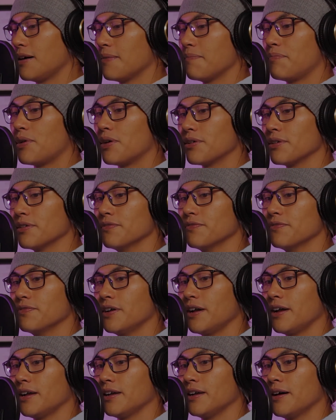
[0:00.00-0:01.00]
I'm part of
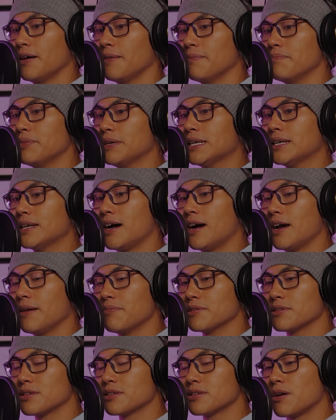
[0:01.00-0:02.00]
a B&I
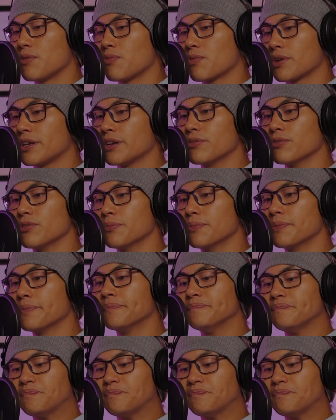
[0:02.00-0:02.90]
business networking group